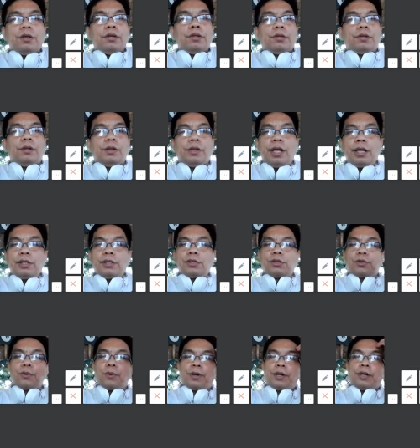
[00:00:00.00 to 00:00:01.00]
So the data
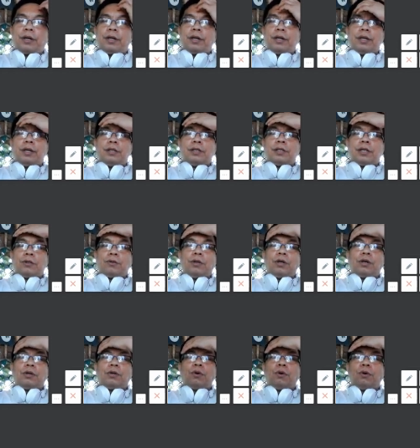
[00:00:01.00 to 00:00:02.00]
store is
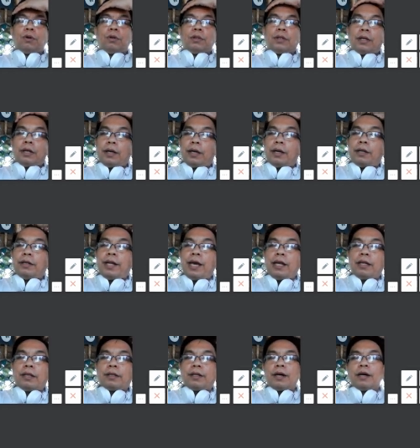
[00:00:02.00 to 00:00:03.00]
actually called a
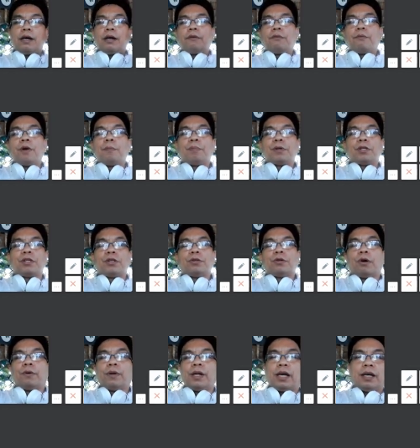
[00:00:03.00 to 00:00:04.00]
data
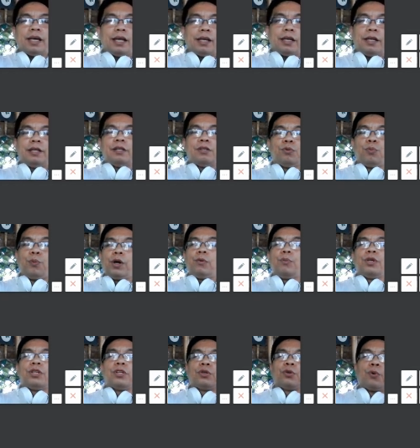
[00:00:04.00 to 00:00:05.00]
repository. Again, it is where
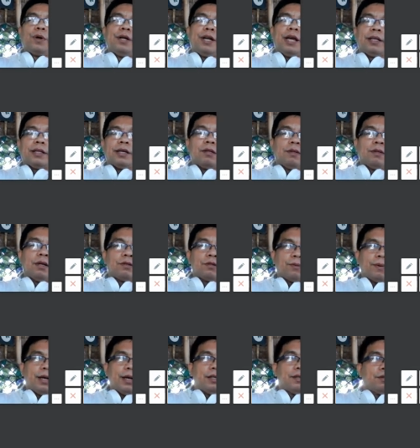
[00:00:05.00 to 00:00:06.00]
we store data.
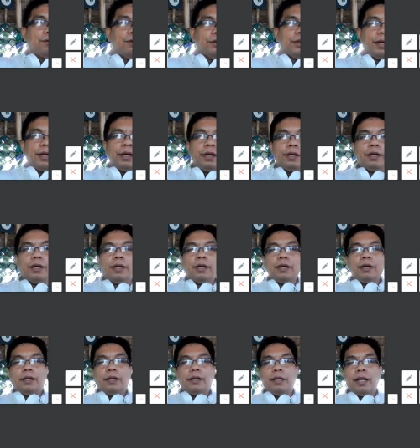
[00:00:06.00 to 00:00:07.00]
That's why it's called a
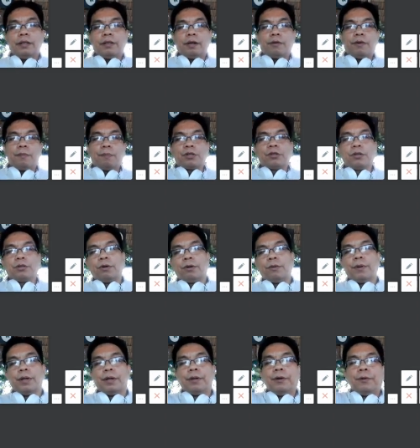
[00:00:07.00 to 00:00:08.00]
data
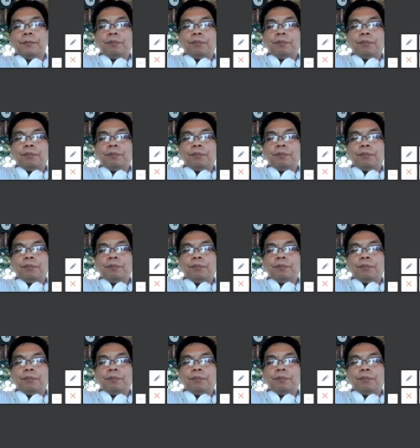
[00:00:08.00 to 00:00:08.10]
repository.